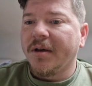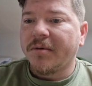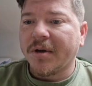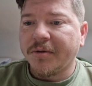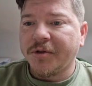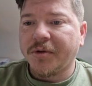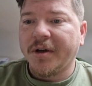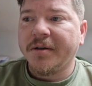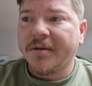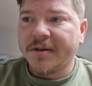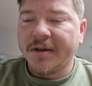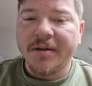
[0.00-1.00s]
what I was trying
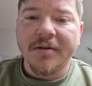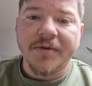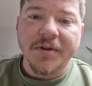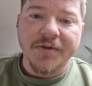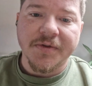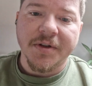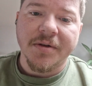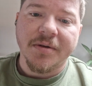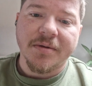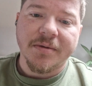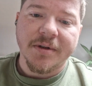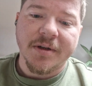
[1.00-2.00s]
to say in the first
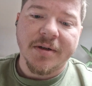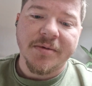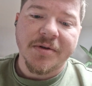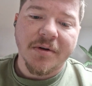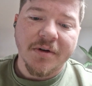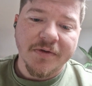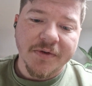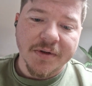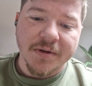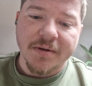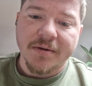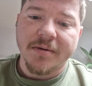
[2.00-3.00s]
video, and I'm sorry for
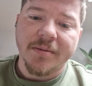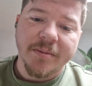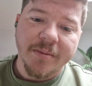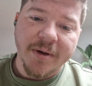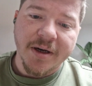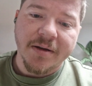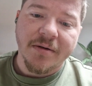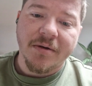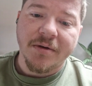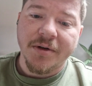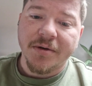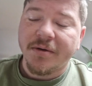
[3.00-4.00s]
the bad
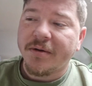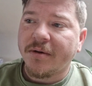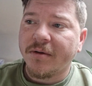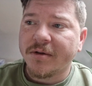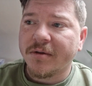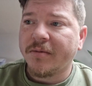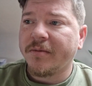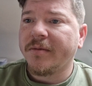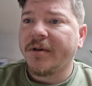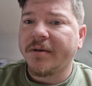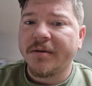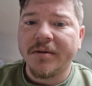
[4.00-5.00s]
audio. Also,
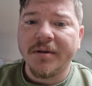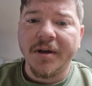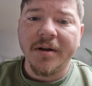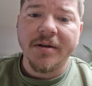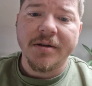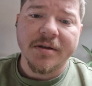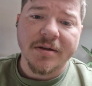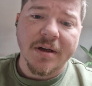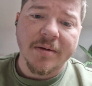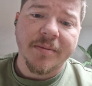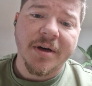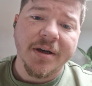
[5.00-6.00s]
the English is
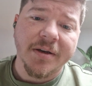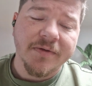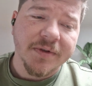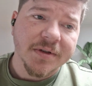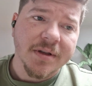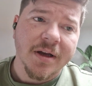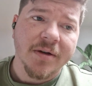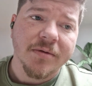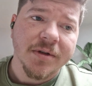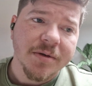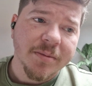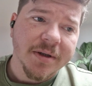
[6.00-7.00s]
not my first
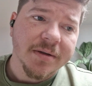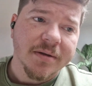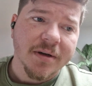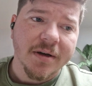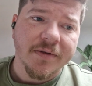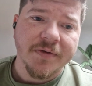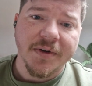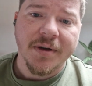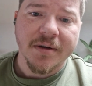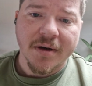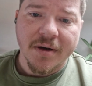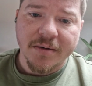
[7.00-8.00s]
language, but I
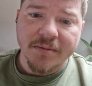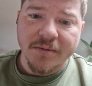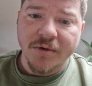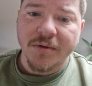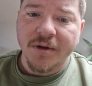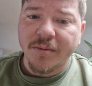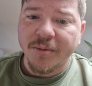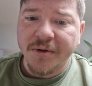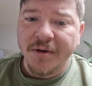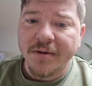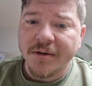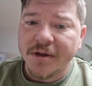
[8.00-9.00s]
think I'm doing a
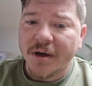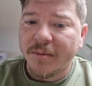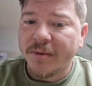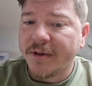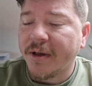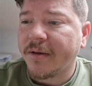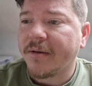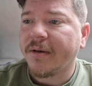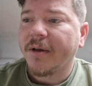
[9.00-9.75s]
pretty good job with that.